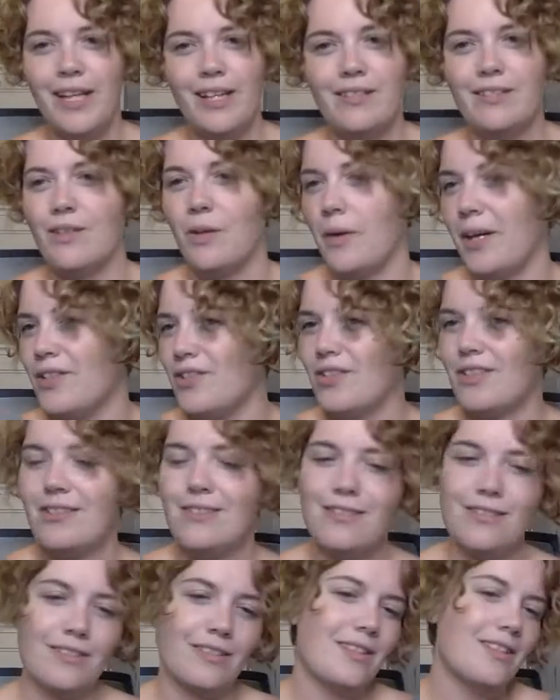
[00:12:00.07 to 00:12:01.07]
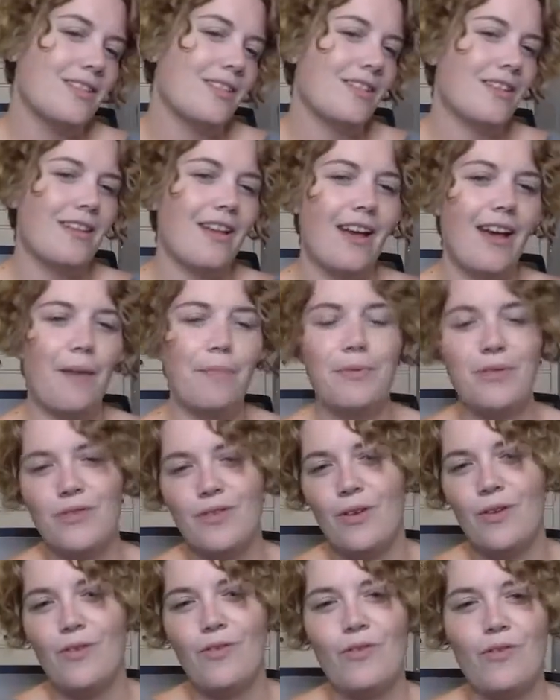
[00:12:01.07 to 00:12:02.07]
has questions or listen to the
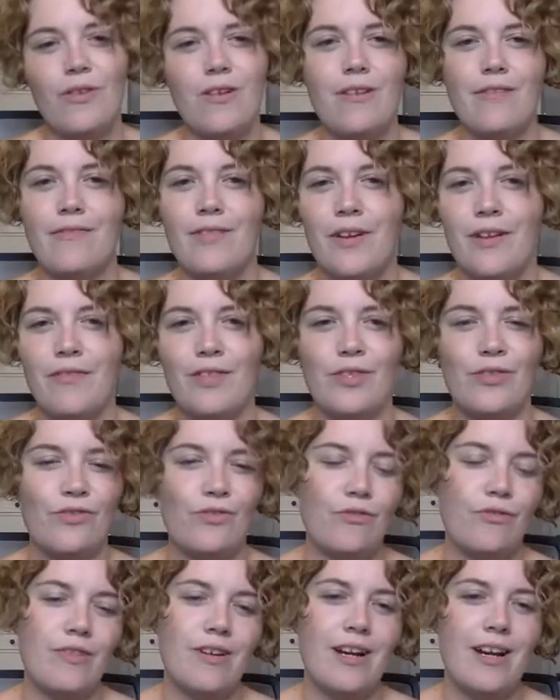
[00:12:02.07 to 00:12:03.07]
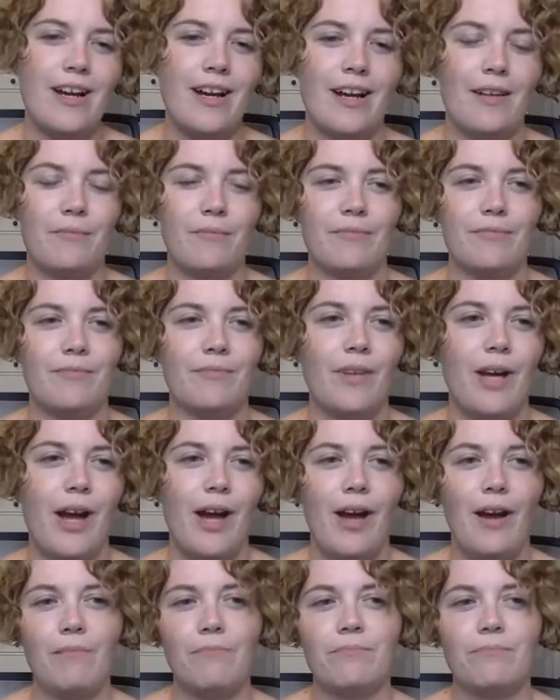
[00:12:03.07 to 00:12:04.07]
episode, or if you have a story,
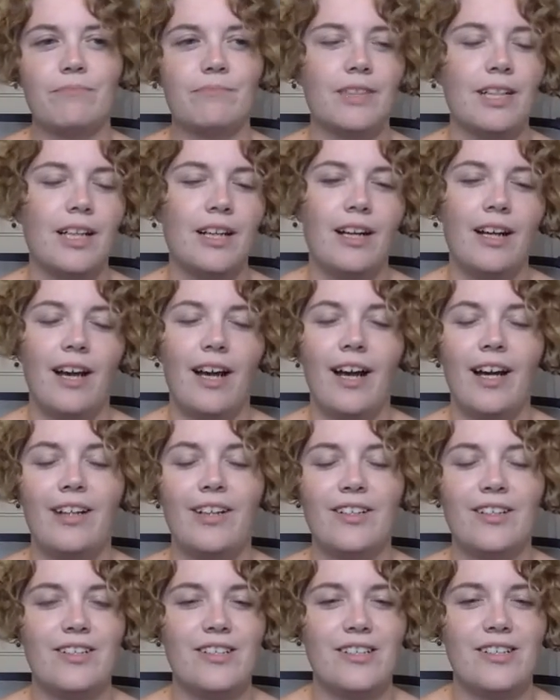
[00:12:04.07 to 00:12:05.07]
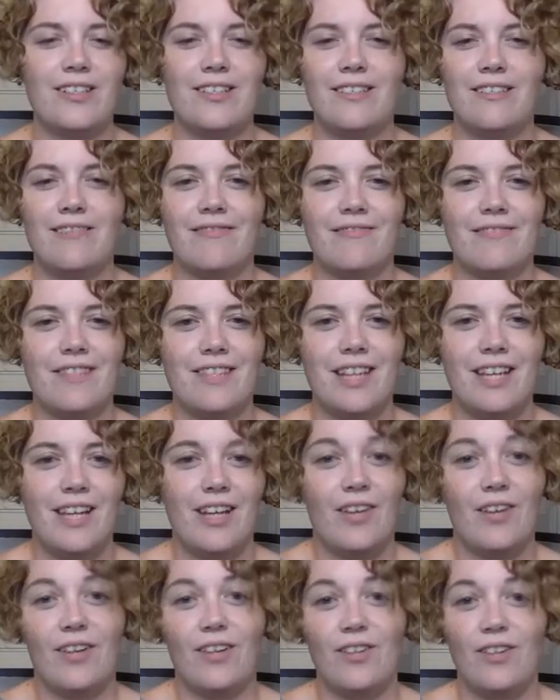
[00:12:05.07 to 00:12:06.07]
I could just sit
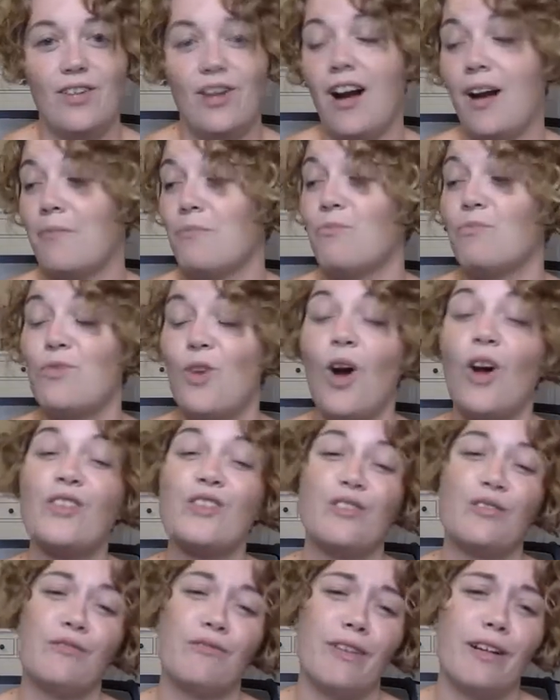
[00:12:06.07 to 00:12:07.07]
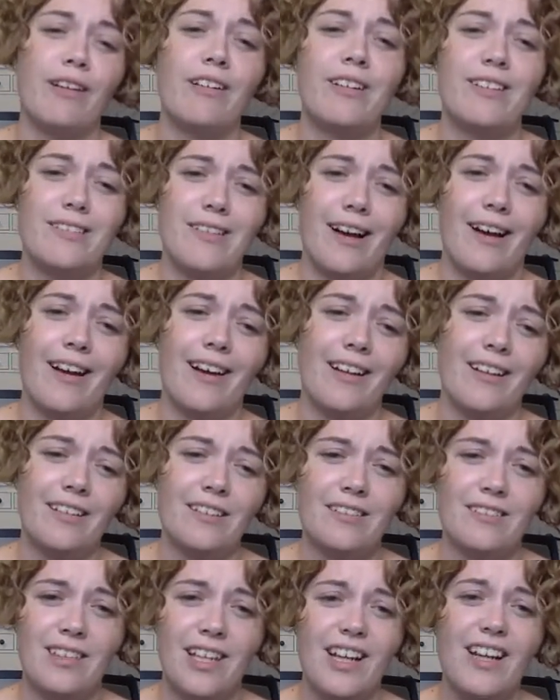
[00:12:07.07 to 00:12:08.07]
here and talk. I'm also very
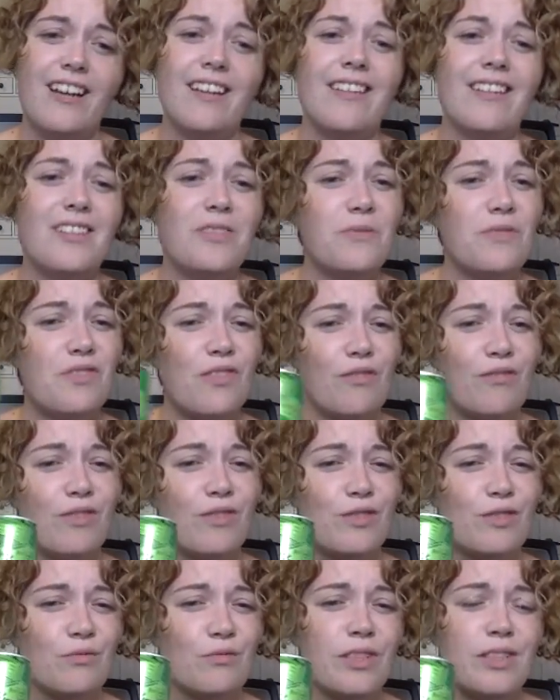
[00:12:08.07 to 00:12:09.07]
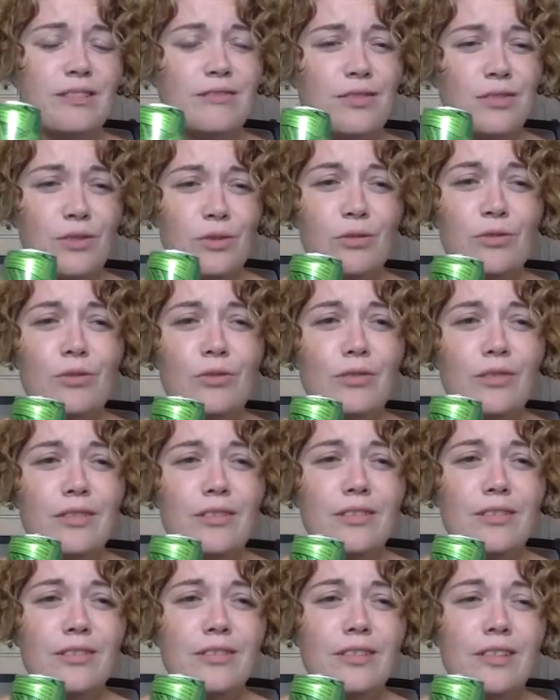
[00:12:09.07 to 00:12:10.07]
tired. This was the first week of
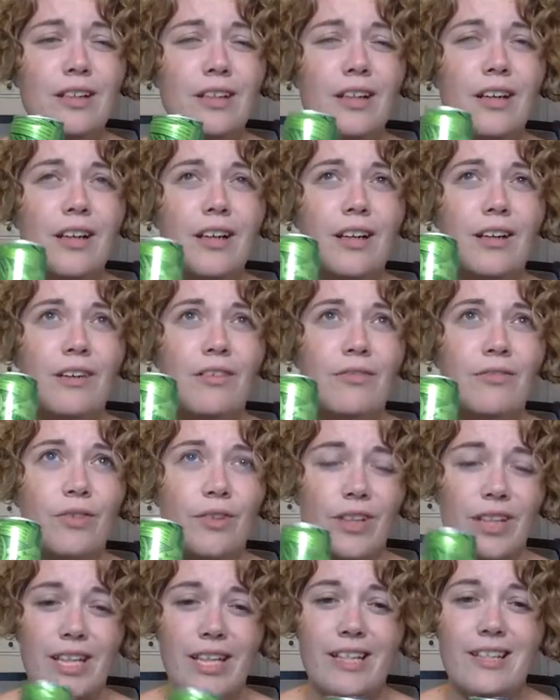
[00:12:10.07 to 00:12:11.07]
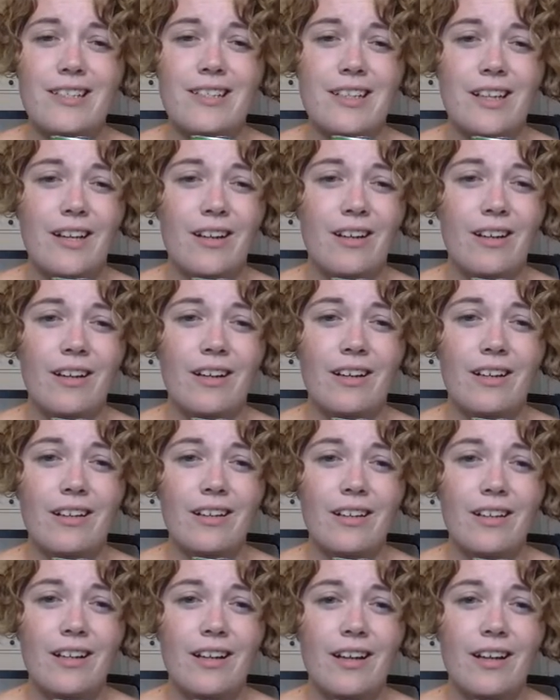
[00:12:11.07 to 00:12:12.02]
school for the kids here.